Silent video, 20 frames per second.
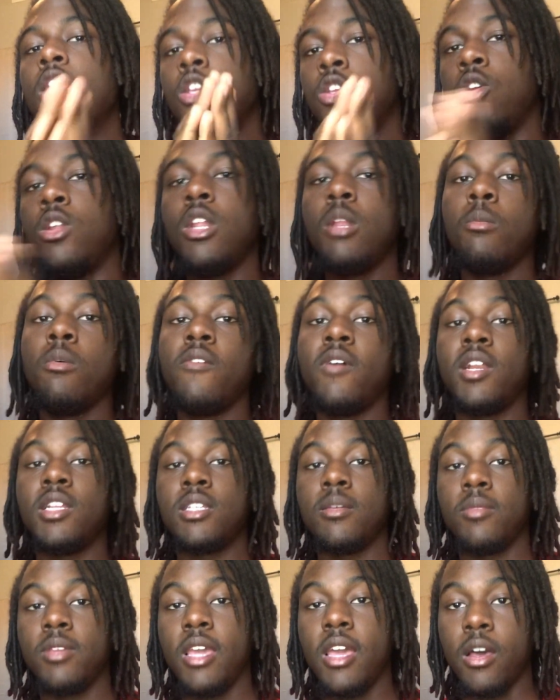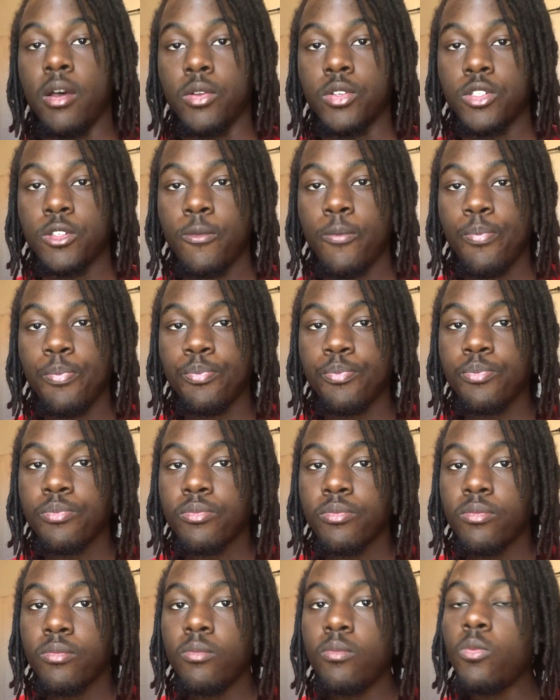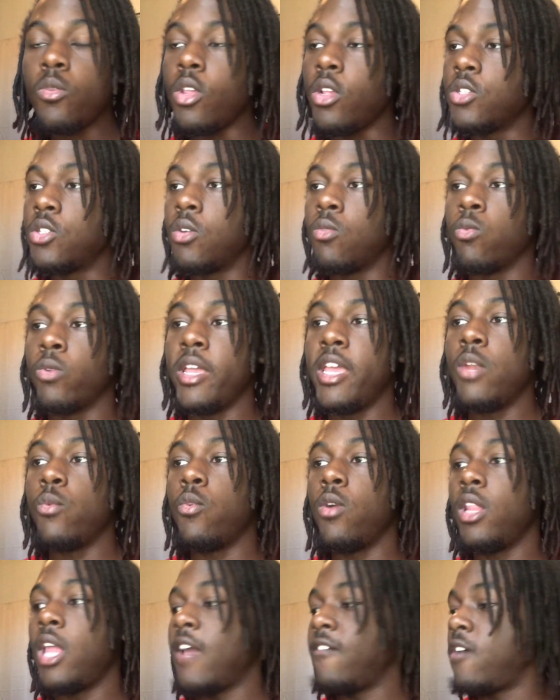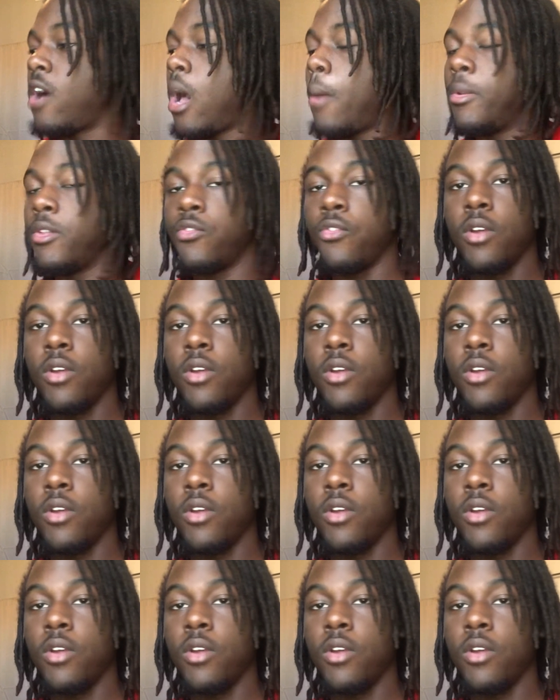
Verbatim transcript: You need to move on to something else. So in real life hobbies,